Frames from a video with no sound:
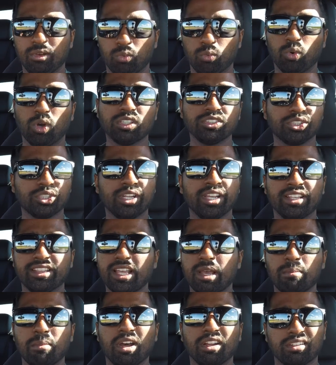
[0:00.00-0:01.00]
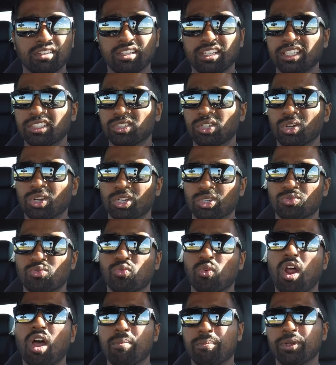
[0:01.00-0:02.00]
once you hit that button, it's gonna
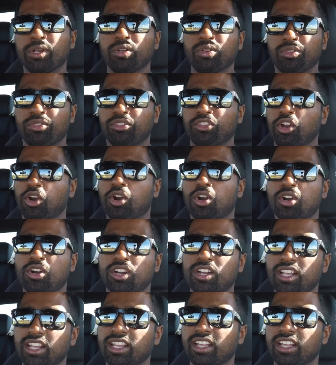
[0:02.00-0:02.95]
drop into 3rd